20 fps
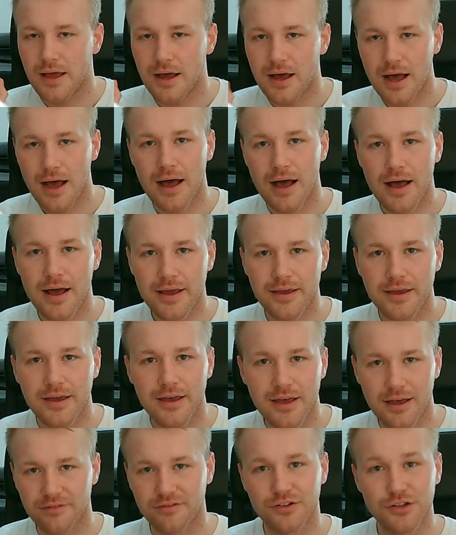I
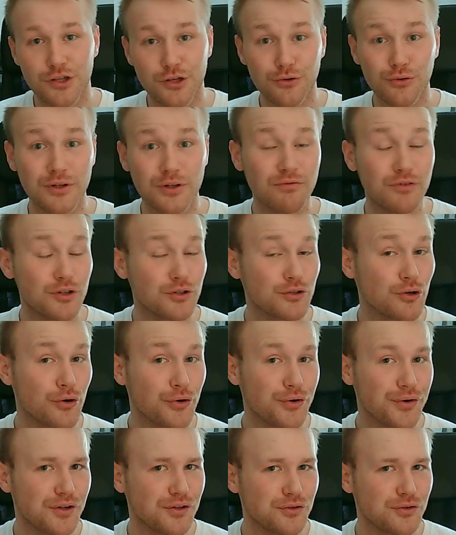have a new
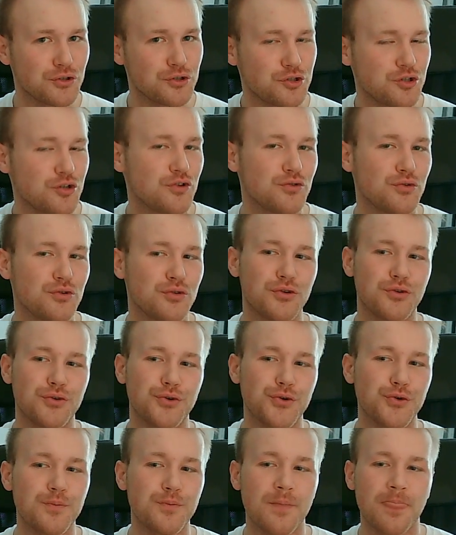advertorial to show to
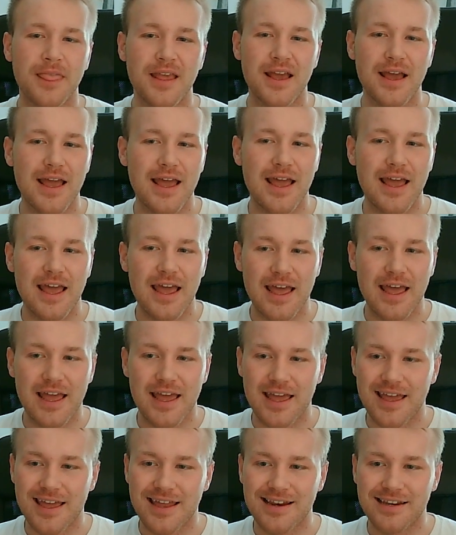you,
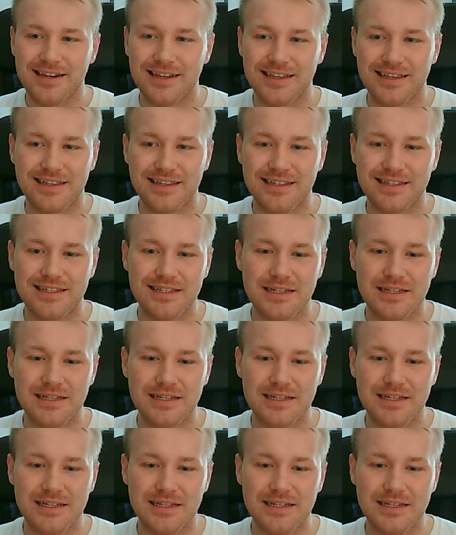and it's